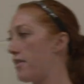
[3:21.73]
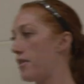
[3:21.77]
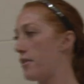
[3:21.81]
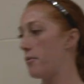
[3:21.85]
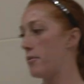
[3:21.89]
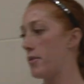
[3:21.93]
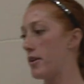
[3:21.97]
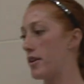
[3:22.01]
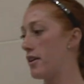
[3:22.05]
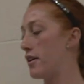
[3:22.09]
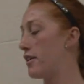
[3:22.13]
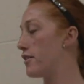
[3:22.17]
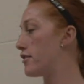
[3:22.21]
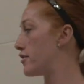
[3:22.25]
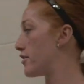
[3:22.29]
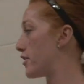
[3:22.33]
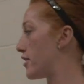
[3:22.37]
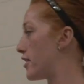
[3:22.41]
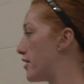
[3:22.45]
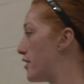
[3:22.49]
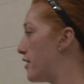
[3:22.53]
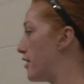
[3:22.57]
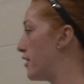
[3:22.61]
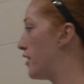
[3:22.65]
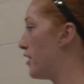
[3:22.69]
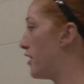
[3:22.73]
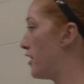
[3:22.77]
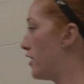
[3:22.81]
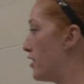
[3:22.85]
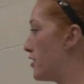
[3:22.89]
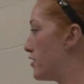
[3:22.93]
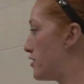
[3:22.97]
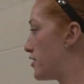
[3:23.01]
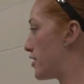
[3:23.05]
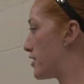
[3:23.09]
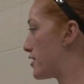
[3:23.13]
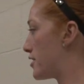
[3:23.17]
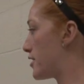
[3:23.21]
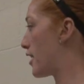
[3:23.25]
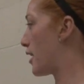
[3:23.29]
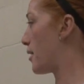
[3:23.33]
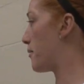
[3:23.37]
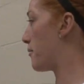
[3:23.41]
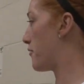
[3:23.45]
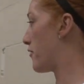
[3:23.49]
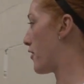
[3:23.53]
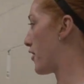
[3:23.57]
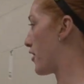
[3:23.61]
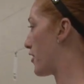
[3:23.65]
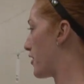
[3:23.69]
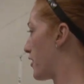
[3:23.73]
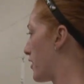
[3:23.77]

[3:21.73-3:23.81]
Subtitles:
the 100, just up far